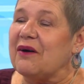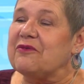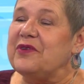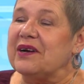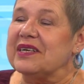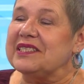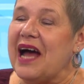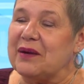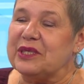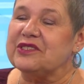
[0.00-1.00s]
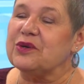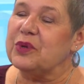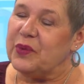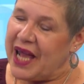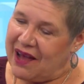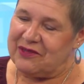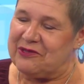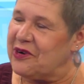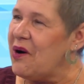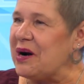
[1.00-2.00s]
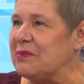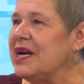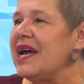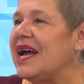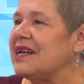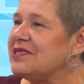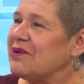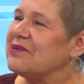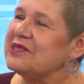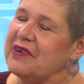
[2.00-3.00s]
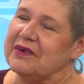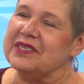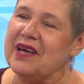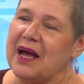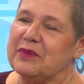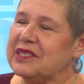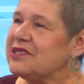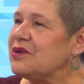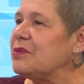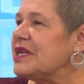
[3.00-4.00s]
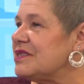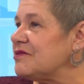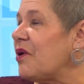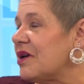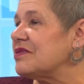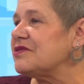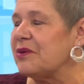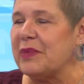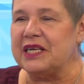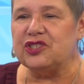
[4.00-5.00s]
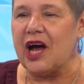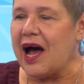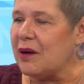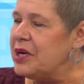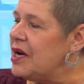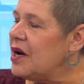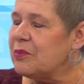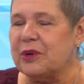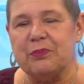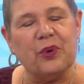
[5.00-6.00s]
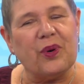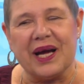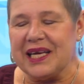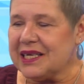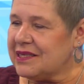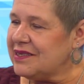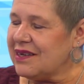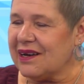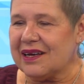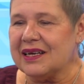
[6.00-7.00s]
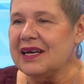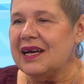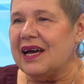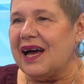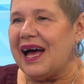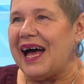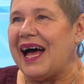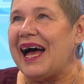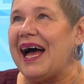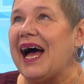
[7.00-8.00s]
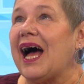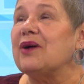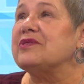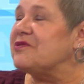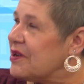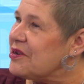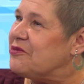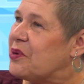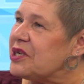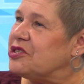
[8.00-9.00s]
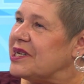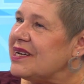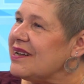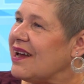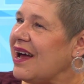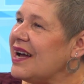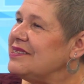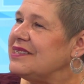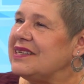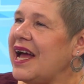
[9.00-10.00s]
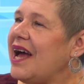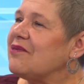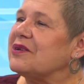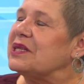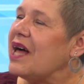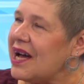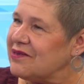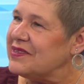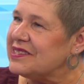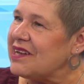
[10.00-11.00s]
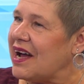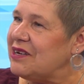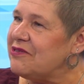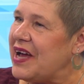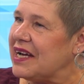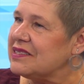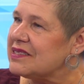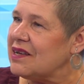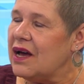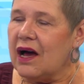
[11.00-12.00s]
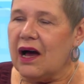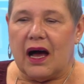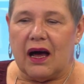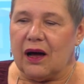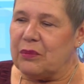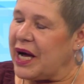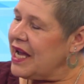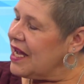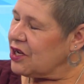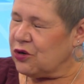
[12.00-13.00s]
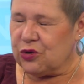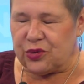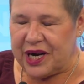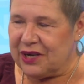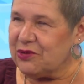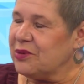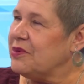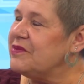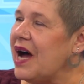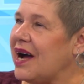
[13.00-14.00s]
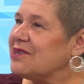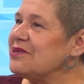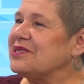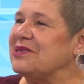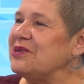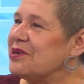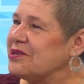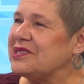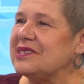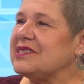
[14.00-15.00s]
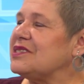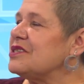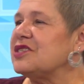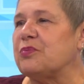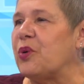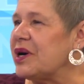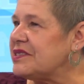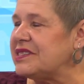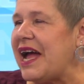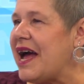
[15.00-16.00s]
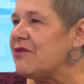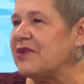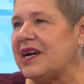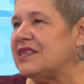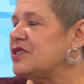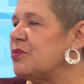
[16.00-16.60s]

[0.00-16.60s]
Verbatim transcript: very time consuming. We have the farm, and so it was mm-hmm. very time consuming as far as from my job. But boy, it uh, I was very fortunate. I didn't have a lot of the side effects. Um, I had a great group of doctors and mm-hmm. nurses, the support staff. I had